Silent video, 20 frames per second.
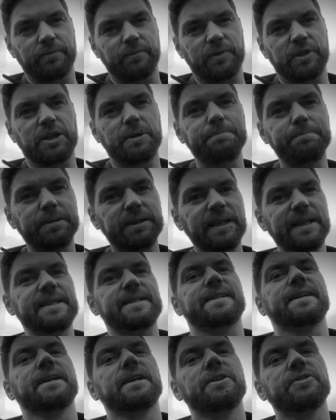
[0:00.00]

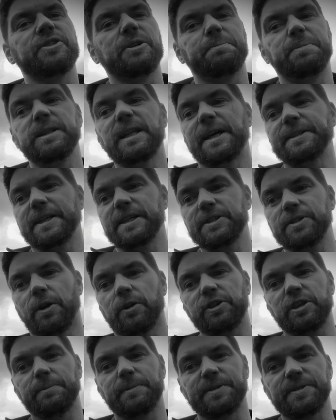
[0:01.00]
Complete the planning
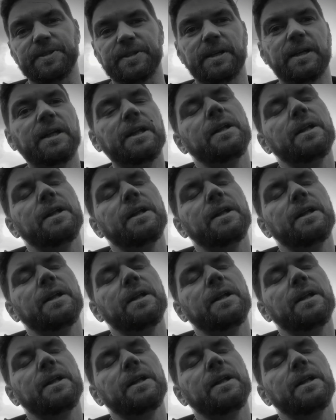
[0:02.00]
document